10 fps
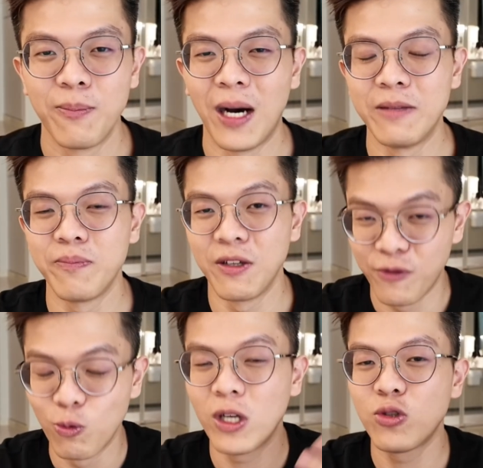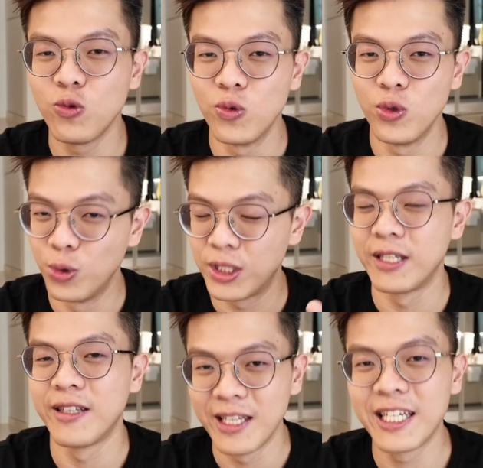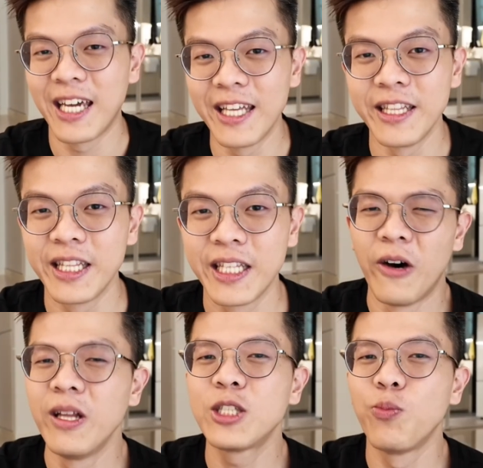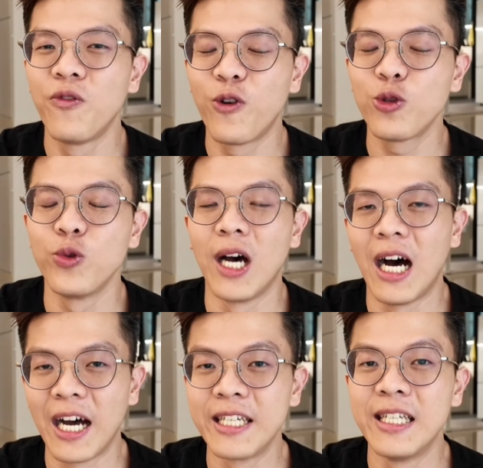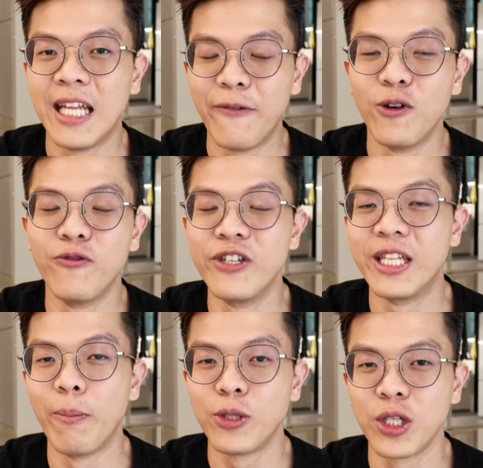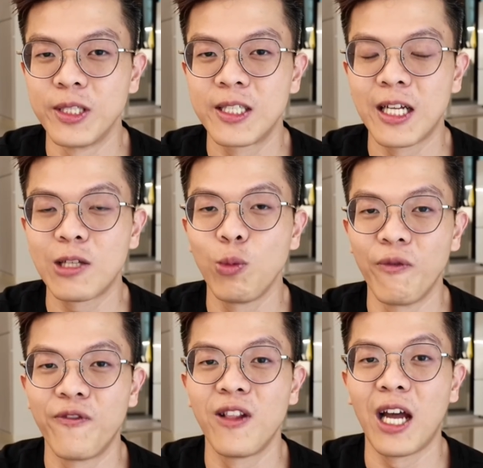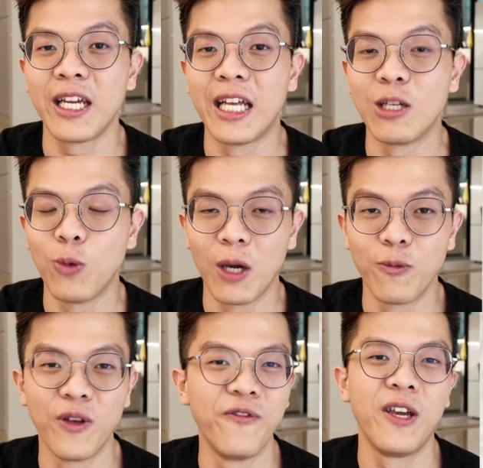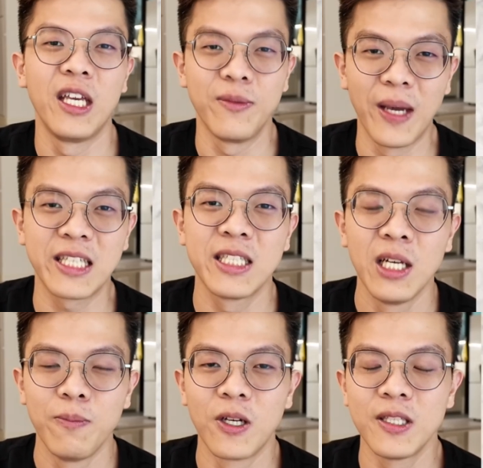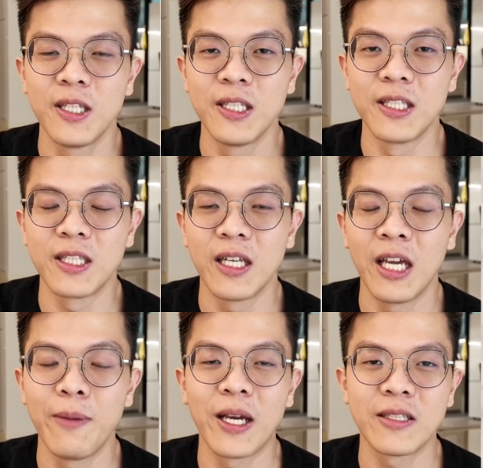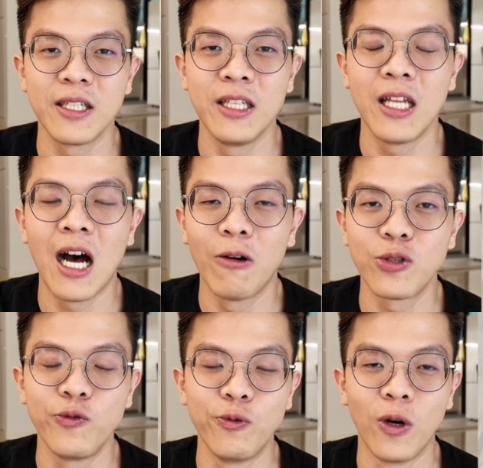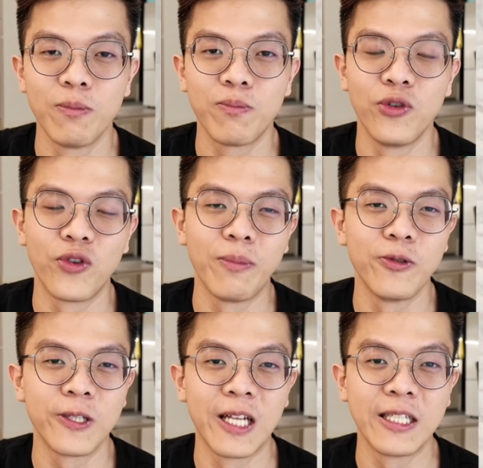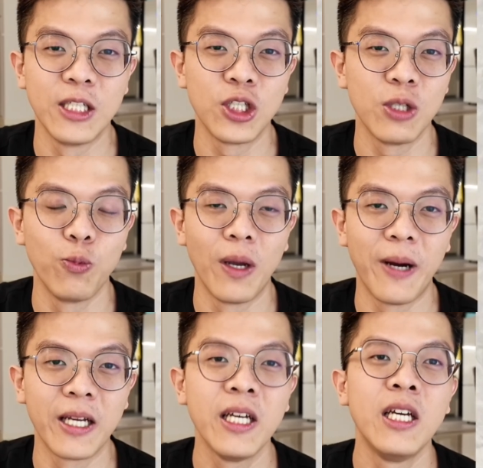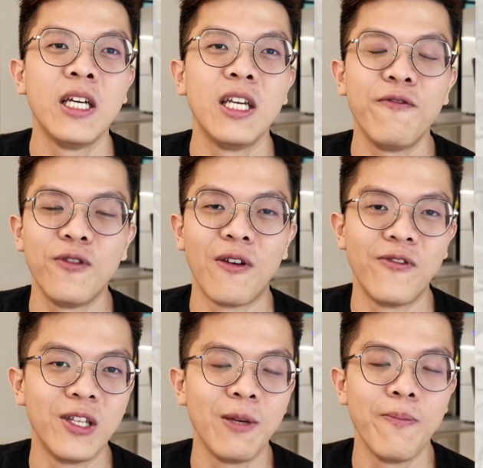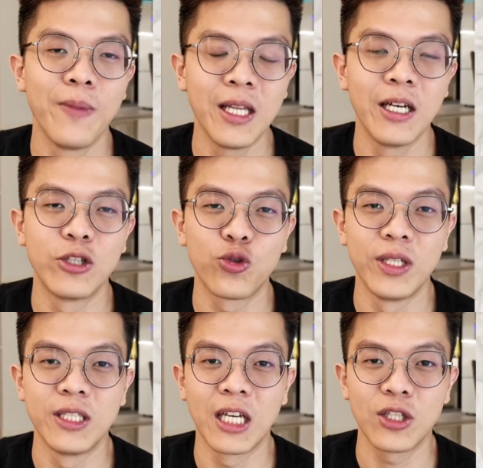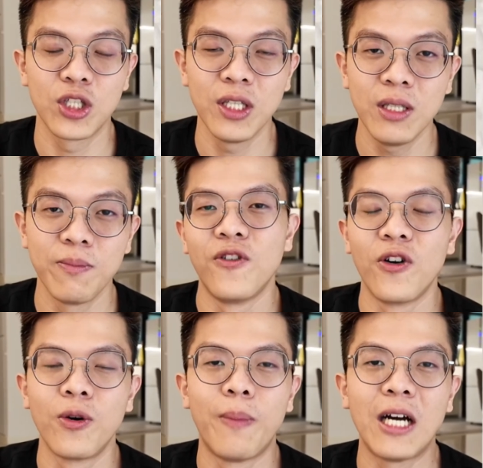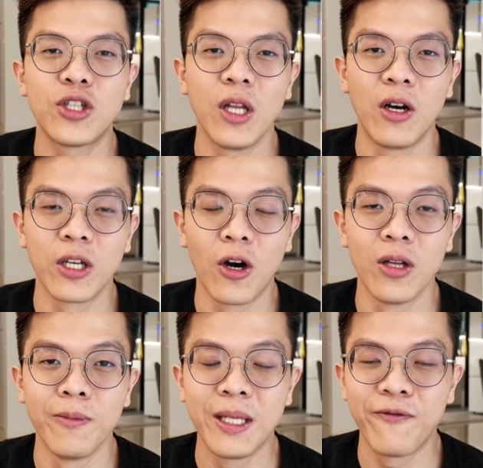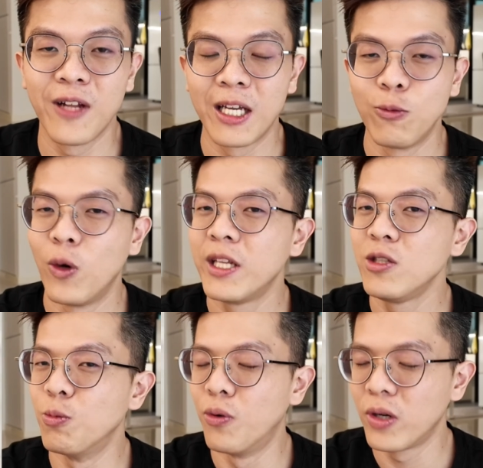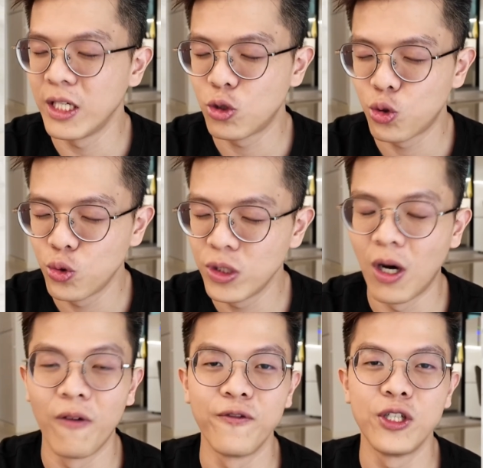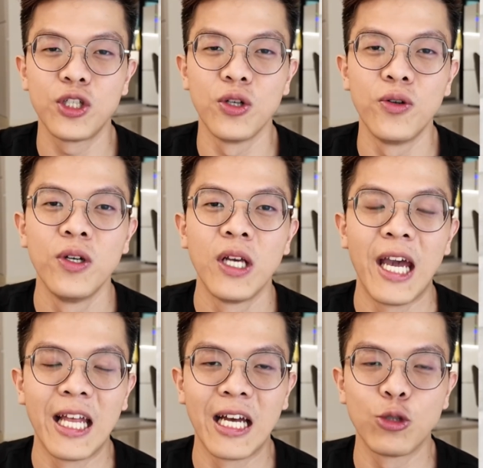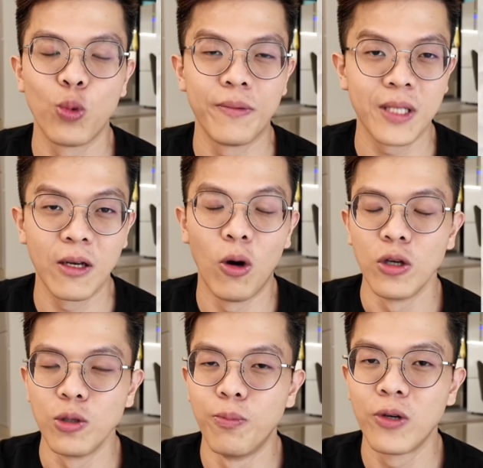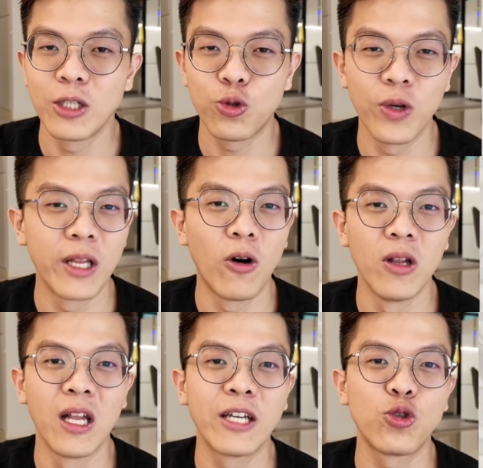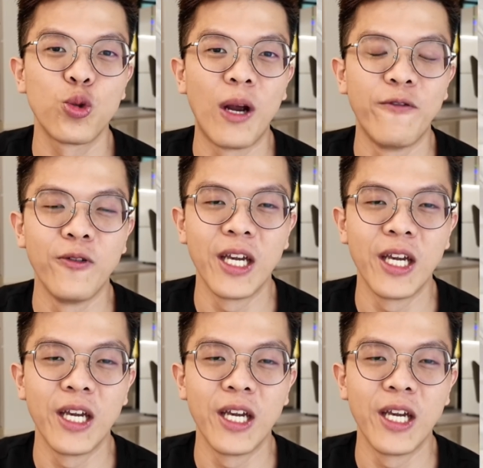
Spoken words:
But if you want to, you certainly can. Now let's move on to the higher level redemptions, starting with Fly Anywhere with HeyMax, because this is HeyMax in-house reward program utilization, whereby if you have already made a transaction for a budget or economy flight, whether you book it through the official airline's website or you book it through an online travel